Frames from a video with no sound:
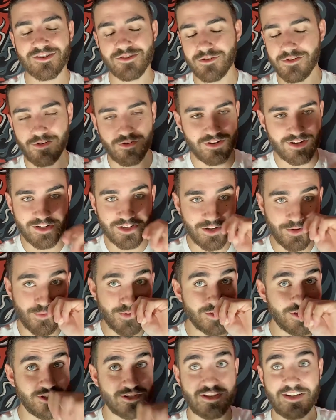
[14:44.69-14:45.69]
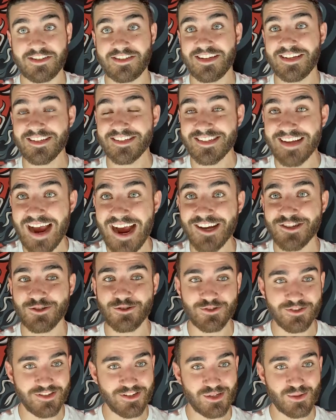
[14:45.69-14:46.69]
It was just a
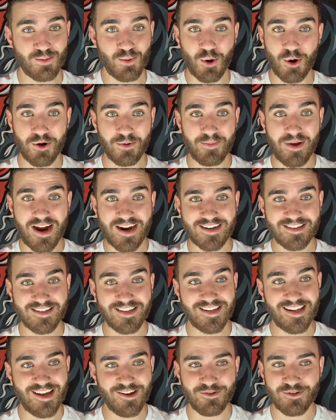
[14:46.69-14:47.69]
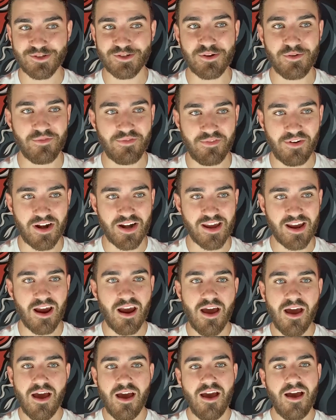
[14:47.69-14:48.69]
disaster, the sport back in the day. It was so funny.
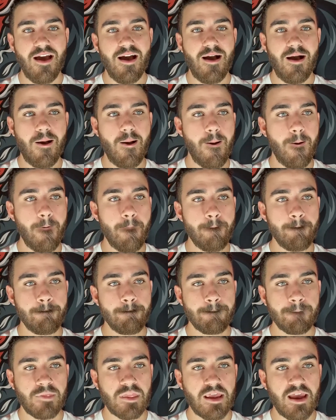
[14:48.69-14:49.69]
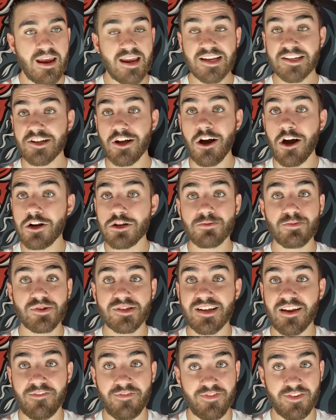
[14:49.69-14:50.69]
He has
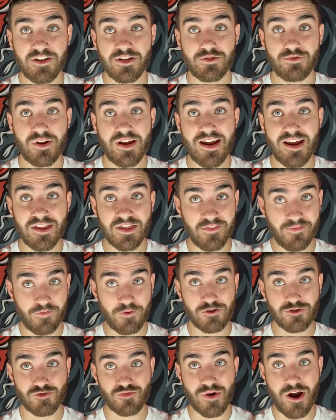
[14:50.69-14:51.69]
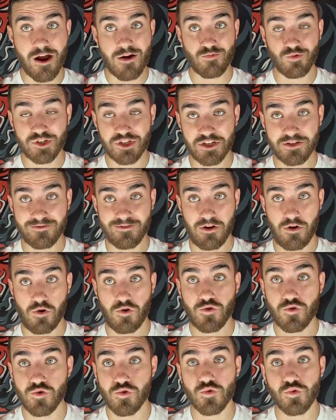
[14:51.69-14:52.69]
100% finish rate in the first round, which is
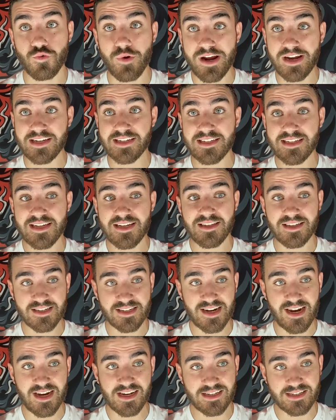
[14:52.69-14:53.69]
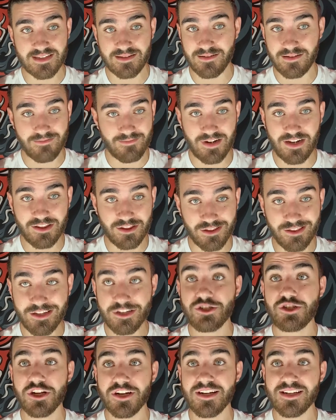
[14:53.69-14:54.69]
crazy. This guy is
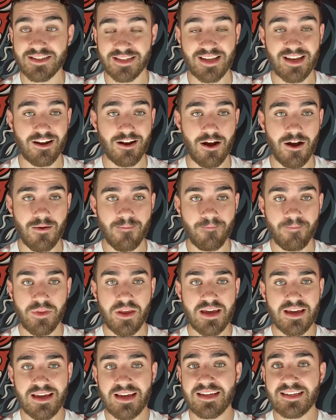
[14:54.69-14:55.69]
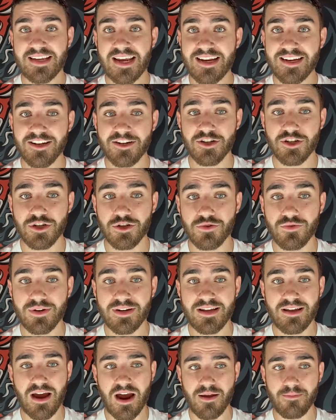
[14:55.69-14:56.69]
legit as they come. He's 8-2,
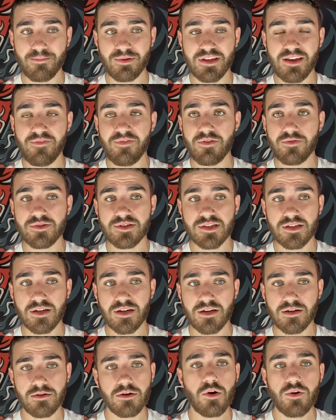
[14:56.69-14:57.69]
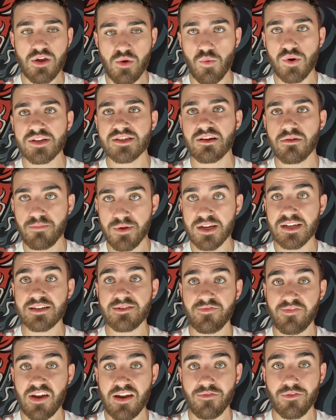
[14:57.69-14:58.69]
and I believe he was he was the
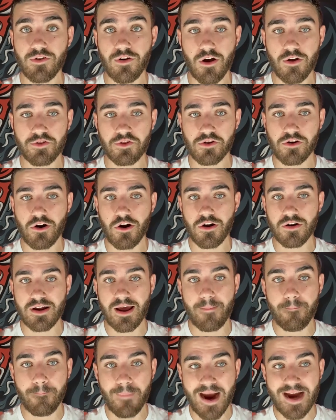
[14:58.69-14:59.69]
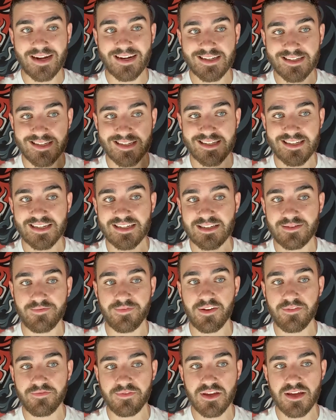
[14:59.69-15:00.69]
biggest favorite on the card at
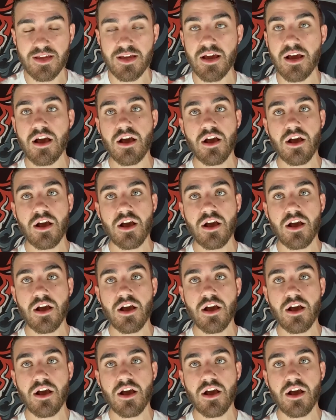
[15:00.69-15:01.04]
-650.